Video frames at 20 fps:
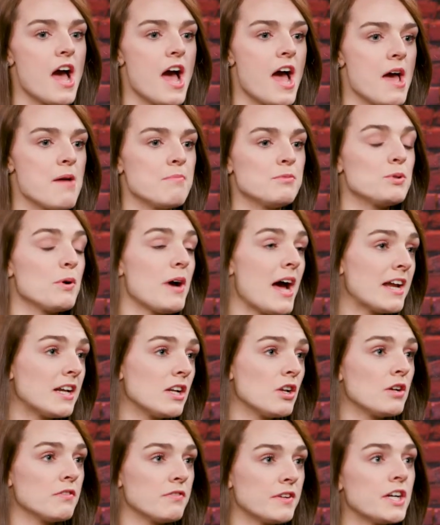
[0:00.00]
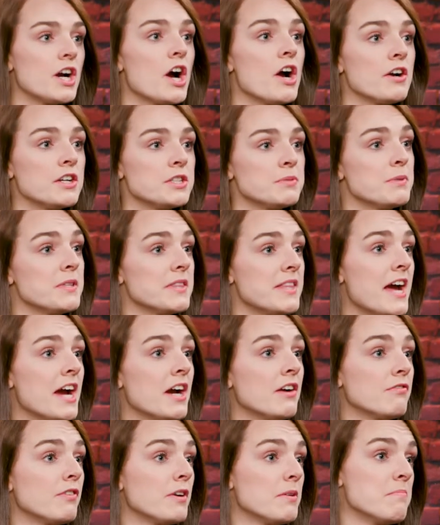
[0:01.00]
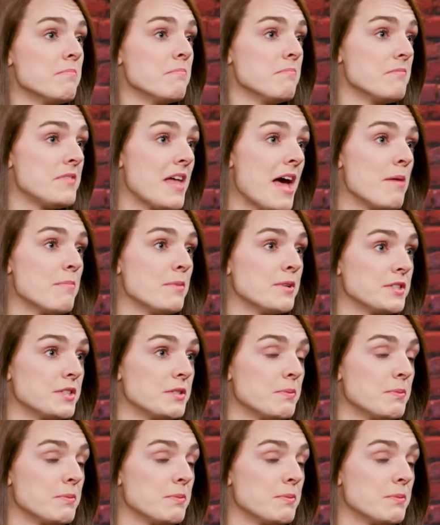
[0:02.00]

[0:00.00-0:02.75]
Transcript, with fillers: um, so I had a lot of encouragement there from them and